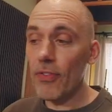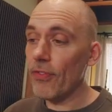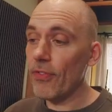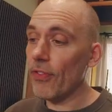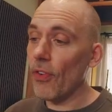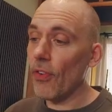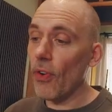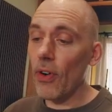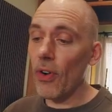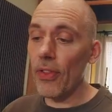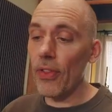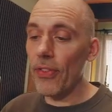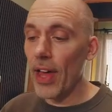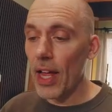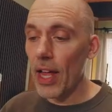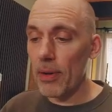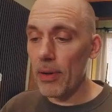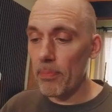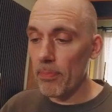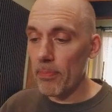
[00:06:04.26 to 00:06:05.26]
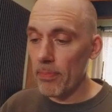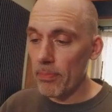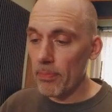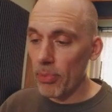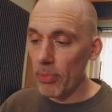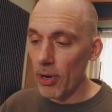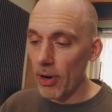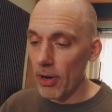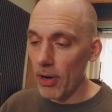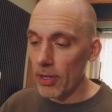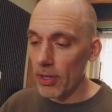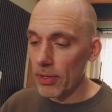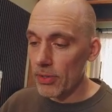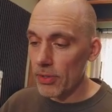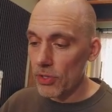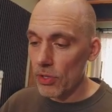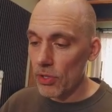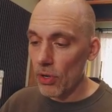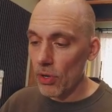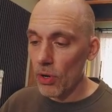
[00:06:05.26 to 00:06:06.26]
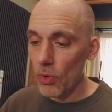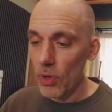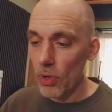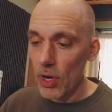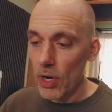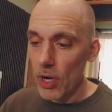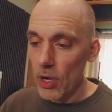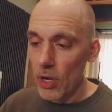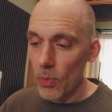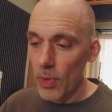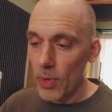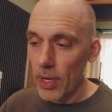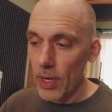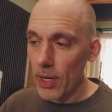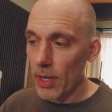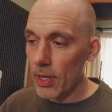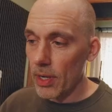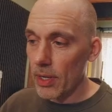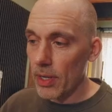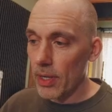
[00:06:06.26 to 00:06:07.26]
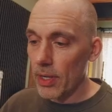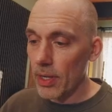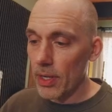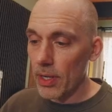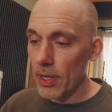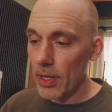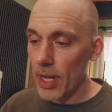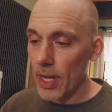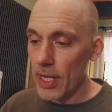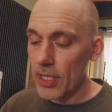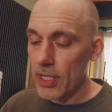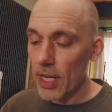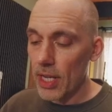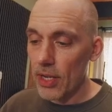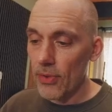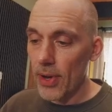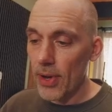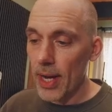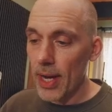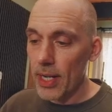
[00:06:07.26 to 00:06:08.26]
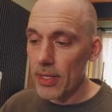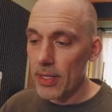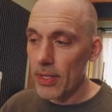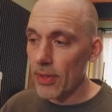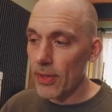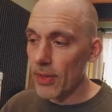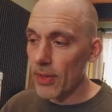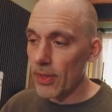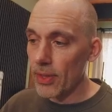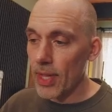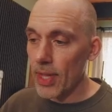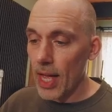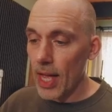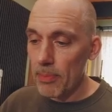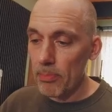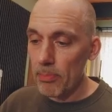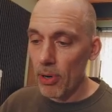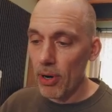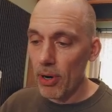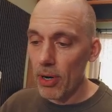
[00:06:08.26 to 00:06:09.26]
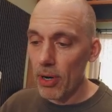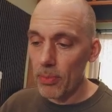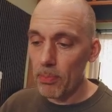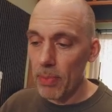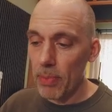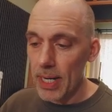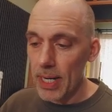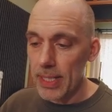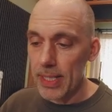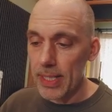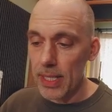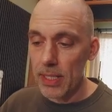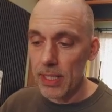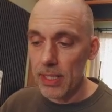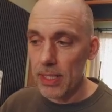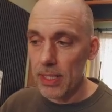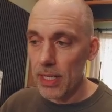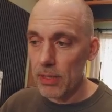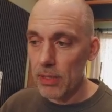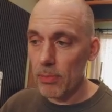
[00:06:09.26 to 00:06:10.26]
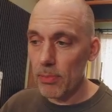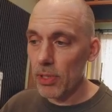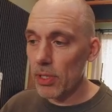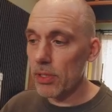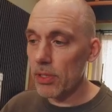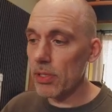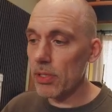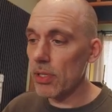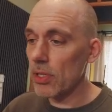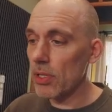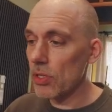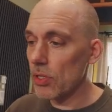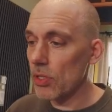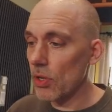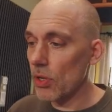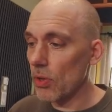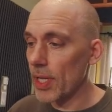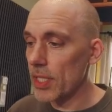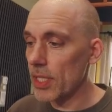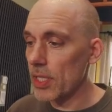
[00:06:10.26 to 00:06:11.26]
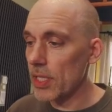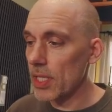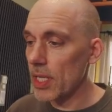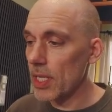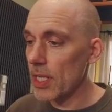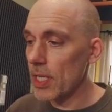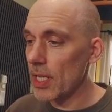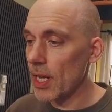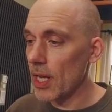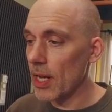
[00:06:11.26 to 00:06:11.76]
for that part. So we're gonna attenuate that part by 6 decibels. So let's see